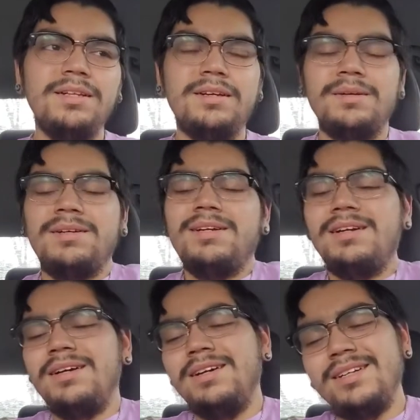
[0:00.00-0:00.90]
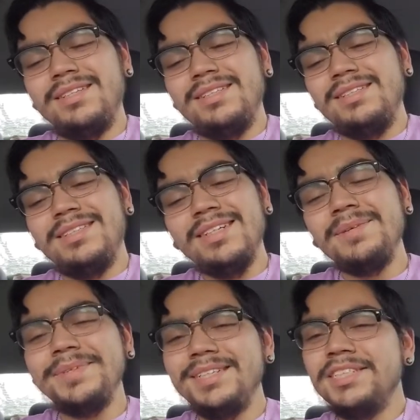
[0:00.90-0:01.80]
Uh, it
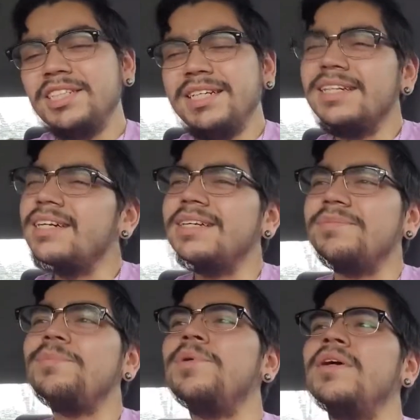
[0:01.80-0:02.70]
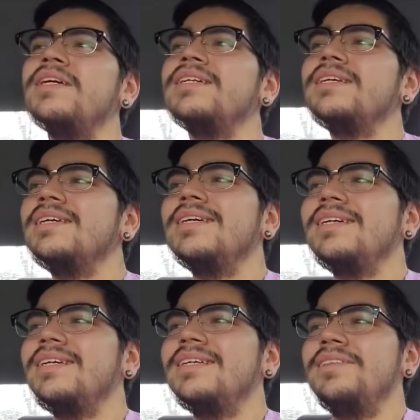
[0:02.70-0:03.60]
could be legit, but
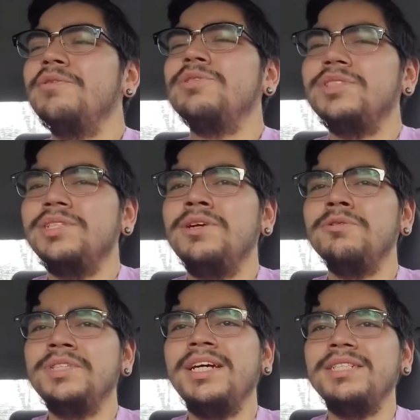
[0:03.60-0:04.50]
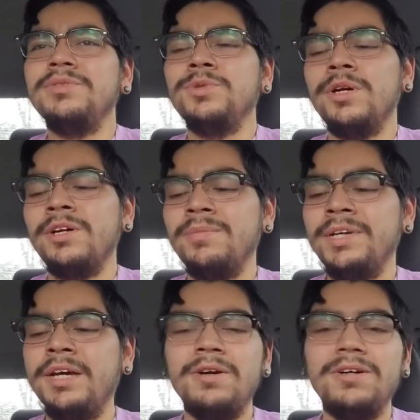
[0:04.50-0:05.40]
there was no test run on
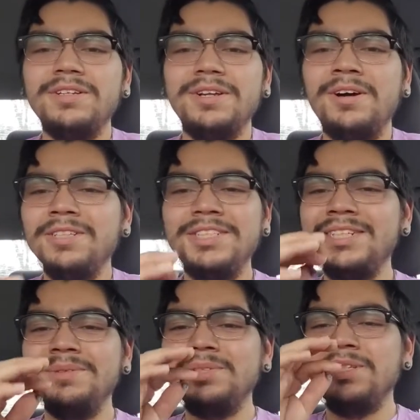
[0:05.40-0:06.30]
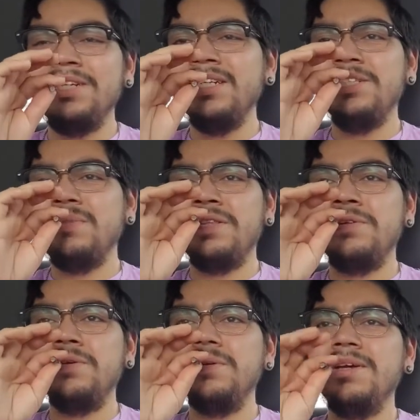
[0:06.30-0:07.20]
me at all. All she did was look into my
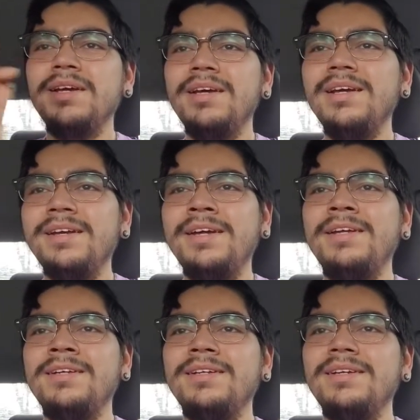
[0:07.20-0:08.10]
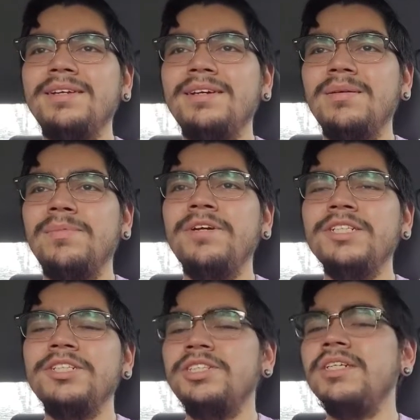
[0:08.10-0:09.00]
throat, and I'm pretty
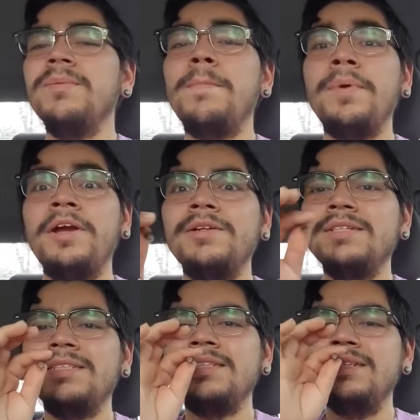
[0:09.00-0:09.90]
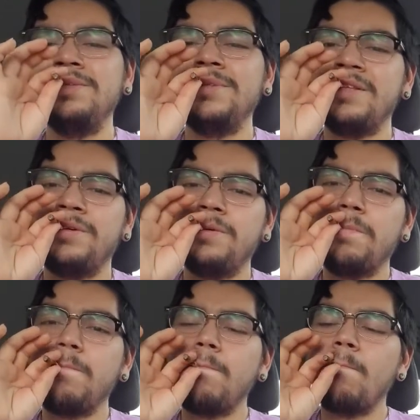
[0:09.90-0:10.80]
sure she could barely see into my throat.